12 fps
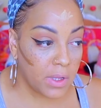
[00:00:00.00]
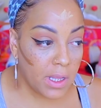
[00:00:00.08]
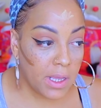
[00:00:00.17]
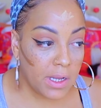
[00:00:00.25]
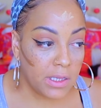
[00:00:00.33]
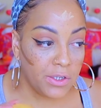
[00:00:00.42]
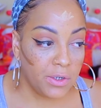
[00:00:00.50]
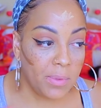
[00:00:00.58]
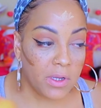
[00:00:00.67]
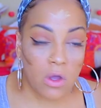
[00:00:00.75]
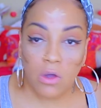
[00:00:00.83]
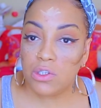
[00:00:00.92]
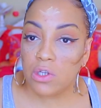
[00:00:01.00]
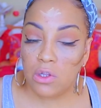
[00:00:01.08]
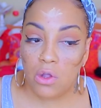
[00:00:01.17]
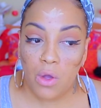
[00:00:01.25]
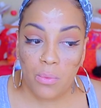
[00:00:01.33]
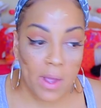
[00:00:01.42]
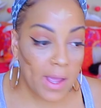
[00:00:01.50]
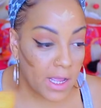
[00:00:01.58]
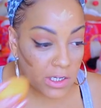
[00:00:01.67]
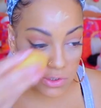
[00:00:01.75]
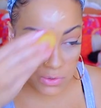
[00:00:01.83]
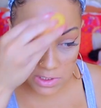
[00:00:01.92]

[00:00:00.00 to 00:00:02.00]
a little bit goes a long way, as you